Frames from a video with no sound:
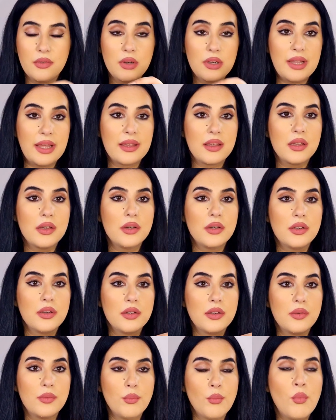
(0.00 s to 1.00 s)
like
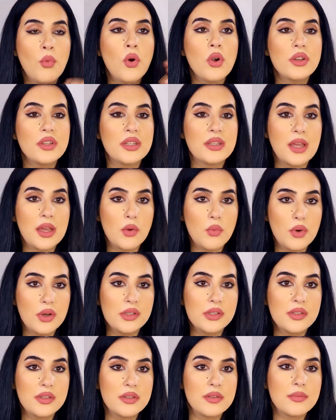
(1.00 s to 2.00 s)
more than I
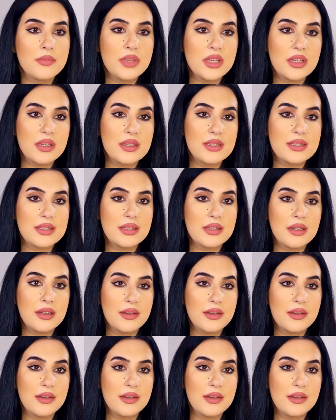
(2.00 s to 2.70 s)
want, because